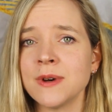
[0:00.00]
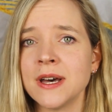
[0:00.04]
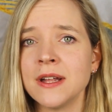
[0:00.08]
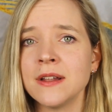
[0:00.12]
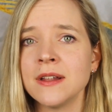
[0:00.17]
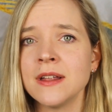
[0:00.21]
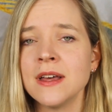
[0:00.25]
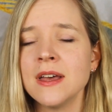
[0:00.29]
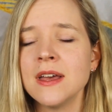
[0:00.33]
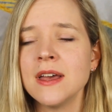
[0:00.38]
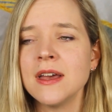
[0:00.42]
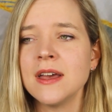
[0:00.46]

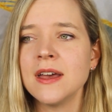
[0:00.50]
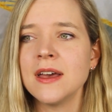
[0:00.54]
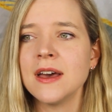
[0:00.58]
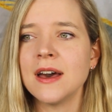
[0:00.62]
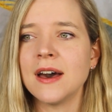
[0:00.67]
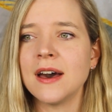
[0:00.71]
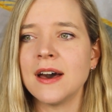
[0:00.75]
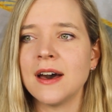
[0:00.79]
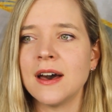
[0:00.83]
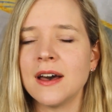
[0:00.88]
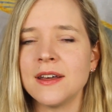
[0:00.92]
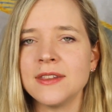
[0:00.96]
well,
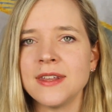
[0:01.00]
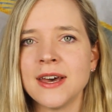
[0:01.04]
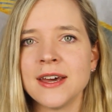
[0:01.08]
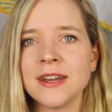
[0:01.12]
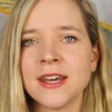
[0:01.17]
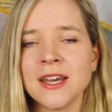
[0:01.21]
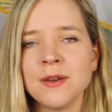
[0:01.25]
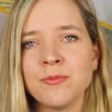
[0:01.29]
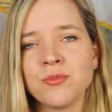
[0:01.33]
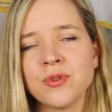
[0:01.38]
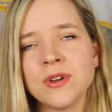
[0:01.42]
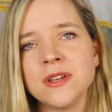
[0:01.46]

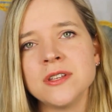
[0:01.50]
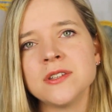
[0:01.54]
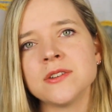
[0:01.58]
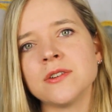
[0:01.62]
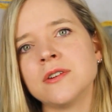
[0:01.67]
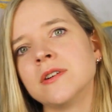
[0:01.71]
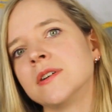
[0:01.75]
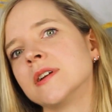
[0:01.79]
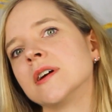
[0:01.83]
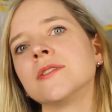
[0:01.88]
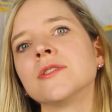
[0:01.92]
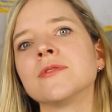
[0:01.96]
that I print
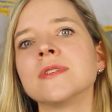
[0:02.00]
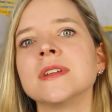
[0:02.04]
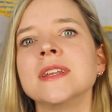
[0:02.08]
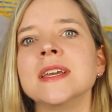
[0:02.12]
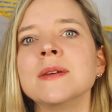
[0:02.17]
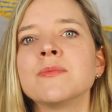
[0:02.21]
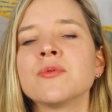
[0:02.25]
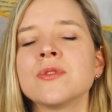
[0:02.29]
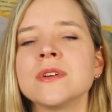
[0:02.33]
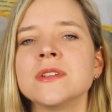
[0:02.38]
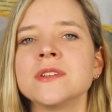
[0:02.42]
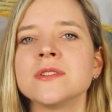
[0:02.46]
on our
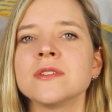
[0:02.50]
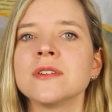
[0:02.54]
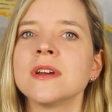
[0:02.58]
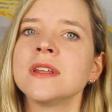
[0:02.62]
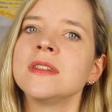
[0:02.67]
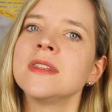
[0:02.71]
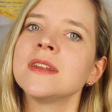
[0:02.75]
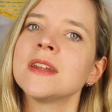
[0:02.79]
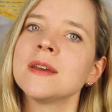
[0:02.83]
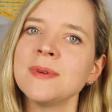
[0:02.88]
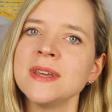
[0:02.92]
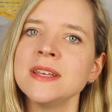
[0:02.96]
3D printer
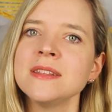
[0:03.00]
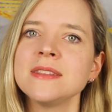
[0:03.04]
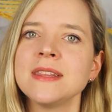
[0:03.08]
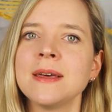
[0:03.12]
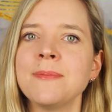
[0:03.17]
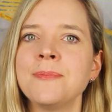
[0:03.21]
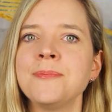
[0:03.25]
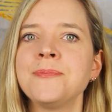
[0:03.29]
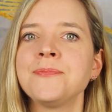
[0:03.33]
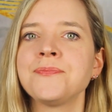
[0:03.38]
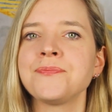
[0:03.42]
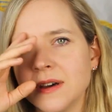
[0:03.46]
and then I paint
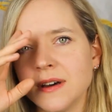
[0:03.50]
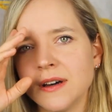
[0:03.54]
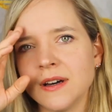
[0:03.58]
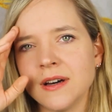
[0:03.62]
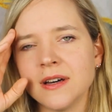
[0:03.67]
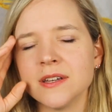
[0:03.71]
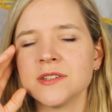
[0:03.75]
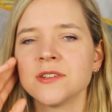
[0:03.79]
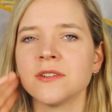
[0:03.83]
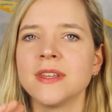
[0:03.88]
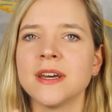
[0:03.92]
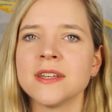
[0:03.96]
them.
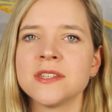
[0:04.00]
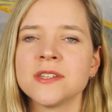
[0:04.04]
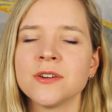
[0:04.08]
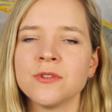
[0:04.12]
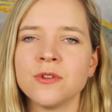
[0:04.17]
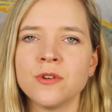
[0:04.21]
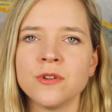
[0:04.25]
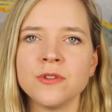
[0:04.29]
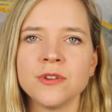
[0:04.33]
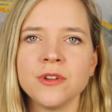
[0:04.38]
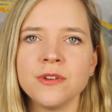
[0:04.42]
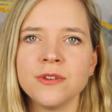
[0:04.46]
So that's a
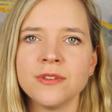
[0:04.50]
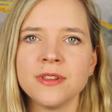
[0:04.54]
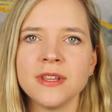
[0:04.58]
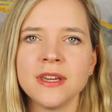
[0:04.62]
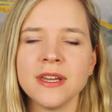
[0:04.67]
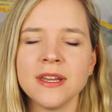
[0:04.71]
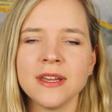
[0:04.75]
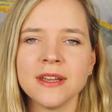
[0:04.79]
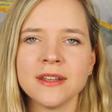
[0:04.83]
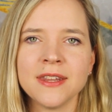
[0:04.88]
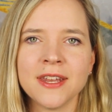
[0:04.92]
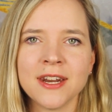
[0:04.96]
whole new
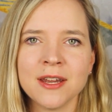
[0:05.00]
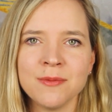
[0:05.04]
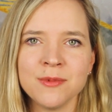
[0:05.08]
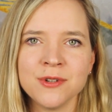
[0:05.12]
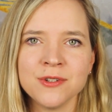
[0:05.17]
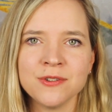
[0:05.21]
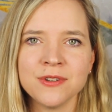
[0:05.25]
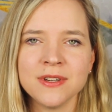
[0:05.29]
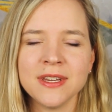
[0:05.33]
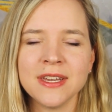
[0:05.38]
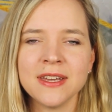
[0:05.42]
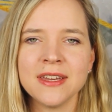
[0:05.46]
thing that I'm
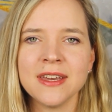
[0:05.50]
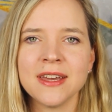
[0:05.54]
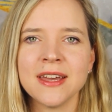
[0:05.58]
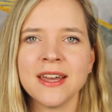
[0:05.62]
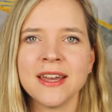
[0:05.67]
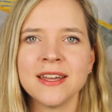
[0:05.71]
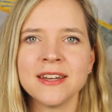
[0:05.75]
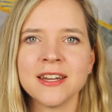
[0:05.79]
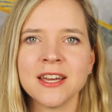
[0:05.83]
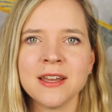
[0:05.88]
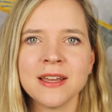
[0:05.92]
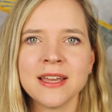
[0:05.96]
doing,
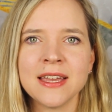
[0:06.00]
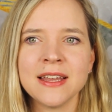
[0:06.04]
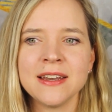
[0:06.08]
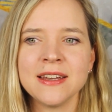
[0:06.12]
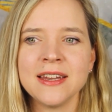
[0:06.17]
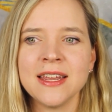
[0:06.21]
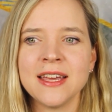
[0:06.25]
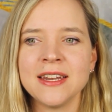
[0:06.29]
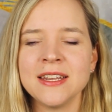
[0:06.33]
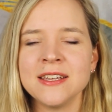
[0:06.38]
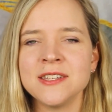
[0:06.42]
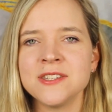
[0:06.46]
and I can
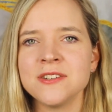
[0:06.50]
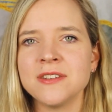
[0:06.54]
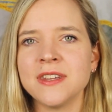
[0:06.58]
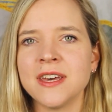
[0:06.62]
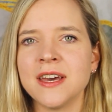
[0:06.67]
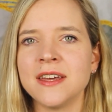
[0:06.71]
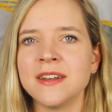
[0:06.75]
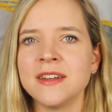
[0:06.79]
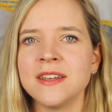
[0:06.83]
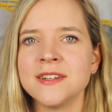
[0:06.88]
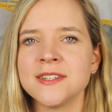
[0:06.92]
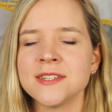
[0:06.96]
get into
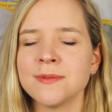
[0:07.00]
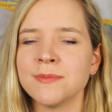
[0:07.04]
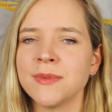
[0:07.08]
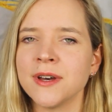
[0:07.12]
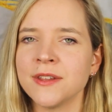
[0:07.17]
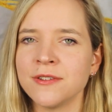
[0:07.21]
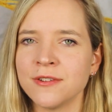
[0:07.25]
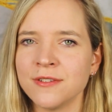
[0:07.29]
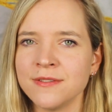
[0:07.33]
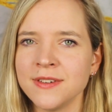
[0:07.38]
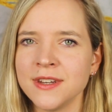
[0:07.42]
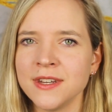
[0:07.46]
that in some
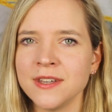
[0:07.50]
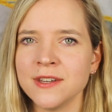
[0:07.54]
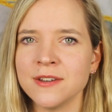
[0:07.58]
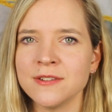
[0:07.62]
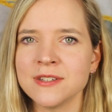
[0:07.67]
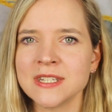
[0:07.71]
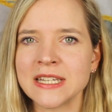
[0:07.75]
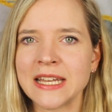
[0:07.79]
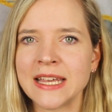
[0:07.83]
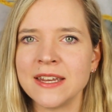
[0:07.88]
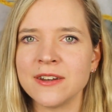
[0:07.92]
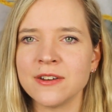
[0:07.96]
other
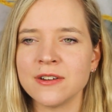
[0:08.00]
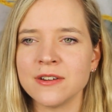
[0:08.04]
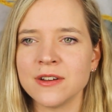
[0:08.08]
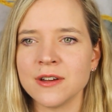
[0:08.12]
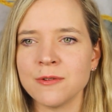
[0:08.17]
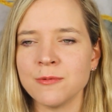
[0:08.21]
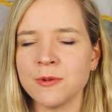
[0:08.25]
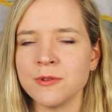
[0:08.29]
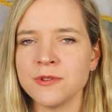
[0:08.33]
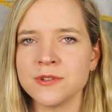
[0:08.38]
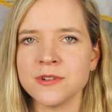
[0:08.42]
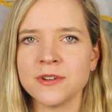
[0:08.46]
videos later.
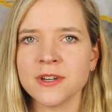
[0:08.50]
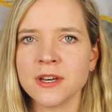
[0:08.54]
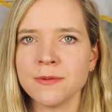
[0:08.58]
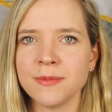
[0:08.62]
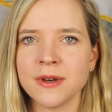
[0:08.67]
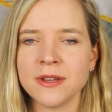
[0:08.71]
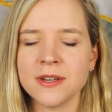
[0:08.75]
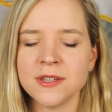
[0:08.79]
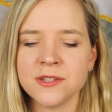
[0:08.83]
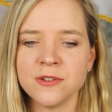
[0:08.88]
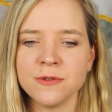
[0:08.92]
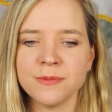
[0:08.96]
I won't talk
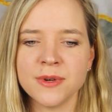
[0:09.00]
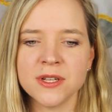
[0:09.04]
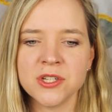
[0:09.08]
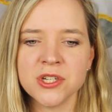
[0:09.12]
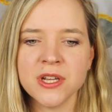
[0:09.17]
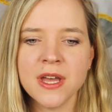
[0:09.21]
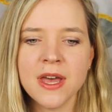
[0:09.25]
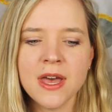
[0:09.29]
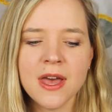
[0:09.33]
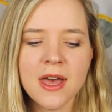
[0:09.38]
about it too much.